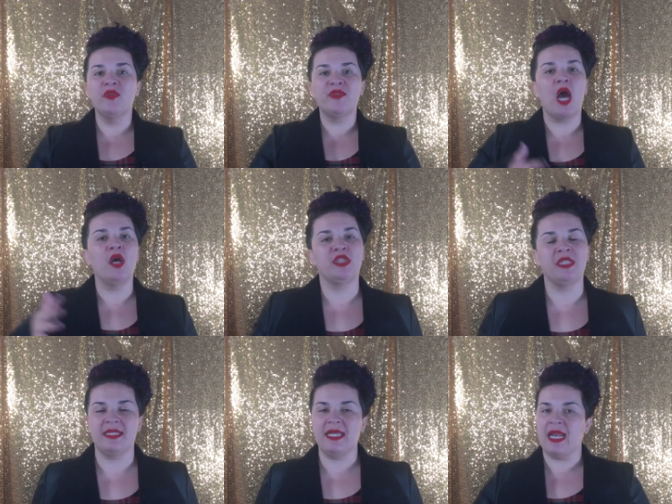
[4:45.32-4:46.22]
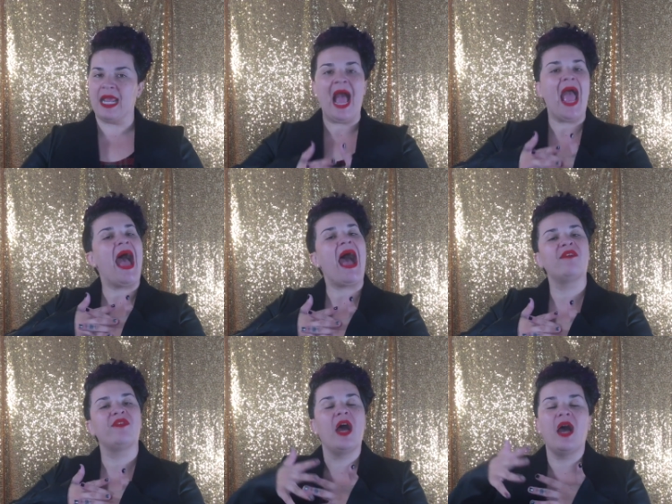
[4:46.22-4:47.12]
move to Ocean City. I
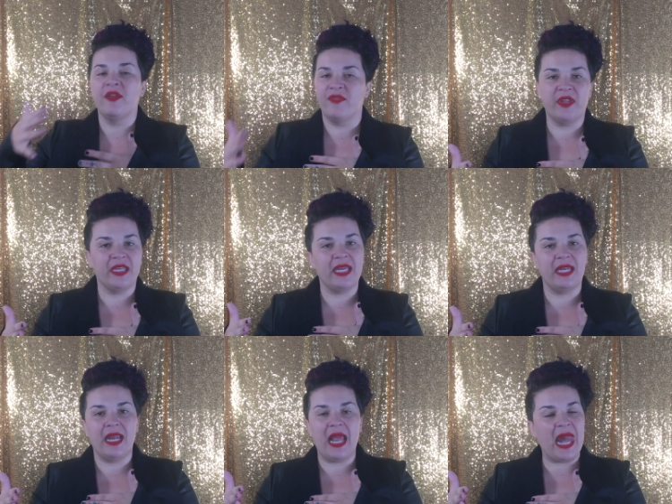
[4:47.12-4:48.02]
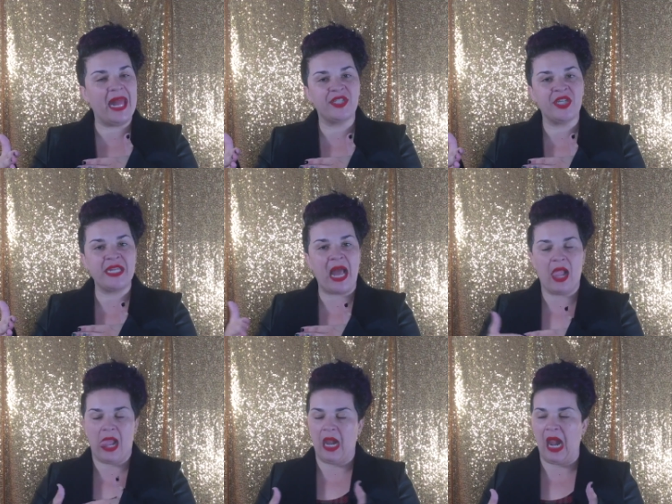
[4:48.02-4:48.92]
have an affiliate agent down.